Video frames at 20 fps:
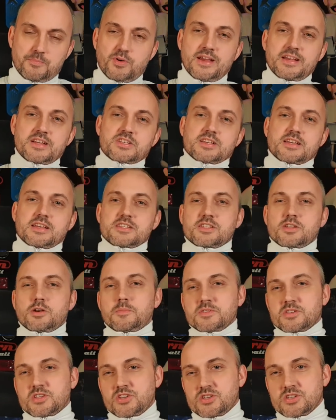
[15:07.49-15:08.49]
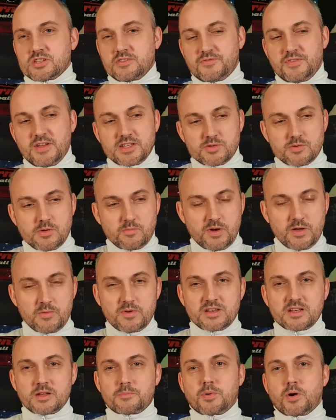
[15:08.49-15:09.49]
breaks against the opposition defence when we
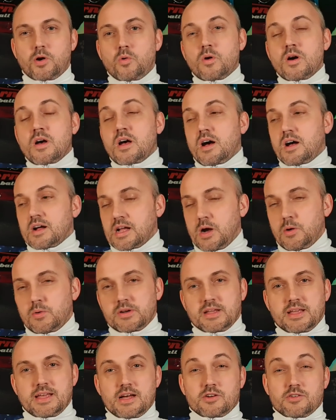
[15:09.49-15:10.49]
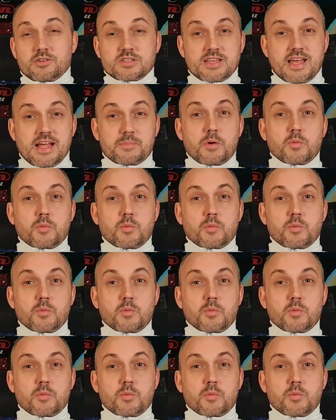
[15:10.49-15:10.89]
win the ball and go on a counter-attack.